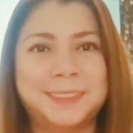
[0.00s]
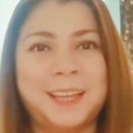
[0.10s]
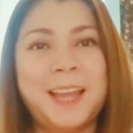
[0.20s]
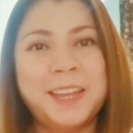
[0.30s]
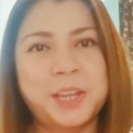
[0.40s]

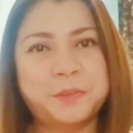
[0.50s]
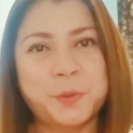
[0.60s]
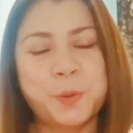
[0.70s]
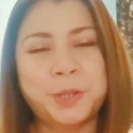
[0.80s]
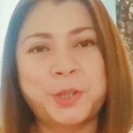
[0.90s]
Hi
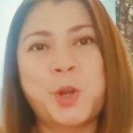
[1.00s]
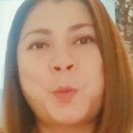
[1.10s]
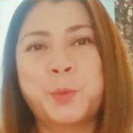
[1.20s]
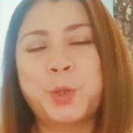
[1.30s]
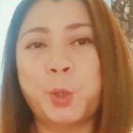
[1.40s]
everyone, I
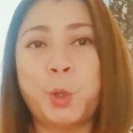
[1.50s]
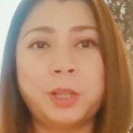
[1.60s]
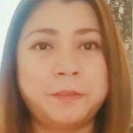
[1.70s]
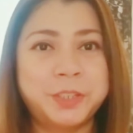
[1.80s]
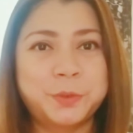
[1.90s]
hope you're all
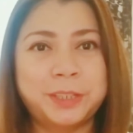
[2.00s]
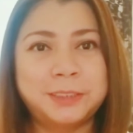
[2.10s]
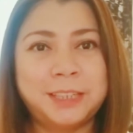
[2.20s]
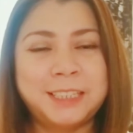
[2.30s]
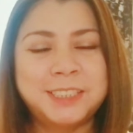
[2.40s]
having a great
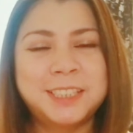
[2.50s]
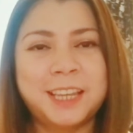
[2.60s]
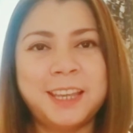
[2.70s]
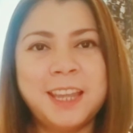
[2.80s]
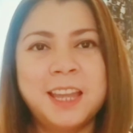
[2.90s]
day
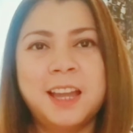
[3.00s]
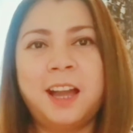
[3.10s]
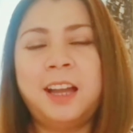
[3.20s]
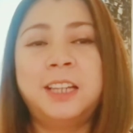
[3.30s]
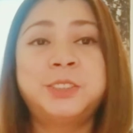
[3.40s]
today.
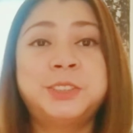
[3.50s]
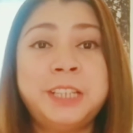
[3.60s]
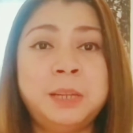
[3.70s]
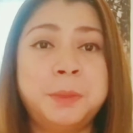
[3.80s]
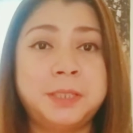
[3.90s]
Today
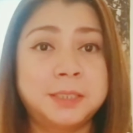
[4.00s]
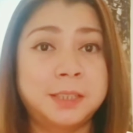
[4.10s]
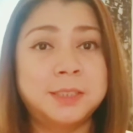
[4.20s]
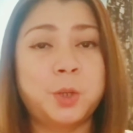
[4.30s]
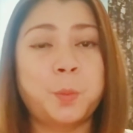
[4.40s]
I'll be
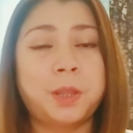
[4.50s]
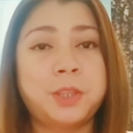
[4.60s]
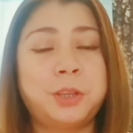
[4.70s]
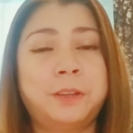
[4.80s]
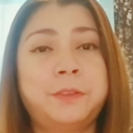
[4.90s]
discussing with
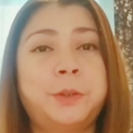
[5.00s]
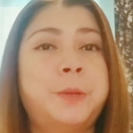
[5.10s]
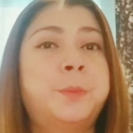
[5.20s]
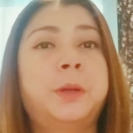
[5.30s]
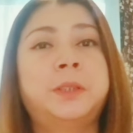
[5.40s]
you a very
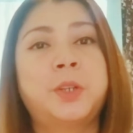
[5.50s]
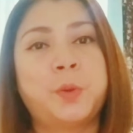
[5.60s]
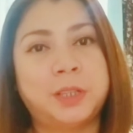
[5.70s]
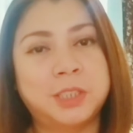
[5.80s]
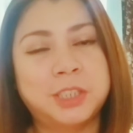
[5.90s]
important
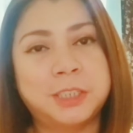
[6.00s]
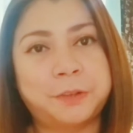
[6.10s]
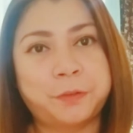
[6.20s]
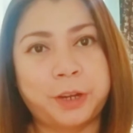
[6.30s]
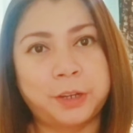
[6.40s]
question a
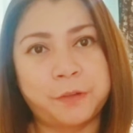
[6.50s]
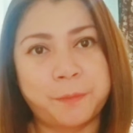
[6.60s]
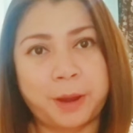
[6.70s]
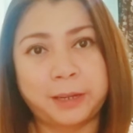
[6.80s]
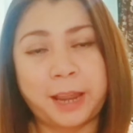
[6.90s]
friend of
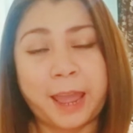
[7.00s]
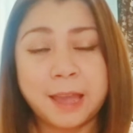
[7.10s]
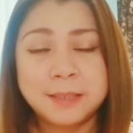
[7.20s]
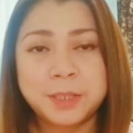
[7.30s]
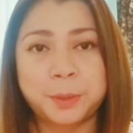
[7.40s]
mine
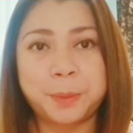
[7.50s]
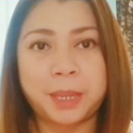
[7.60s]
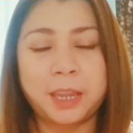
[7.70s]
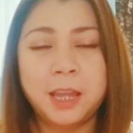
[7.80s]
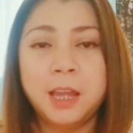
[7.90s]
asked me.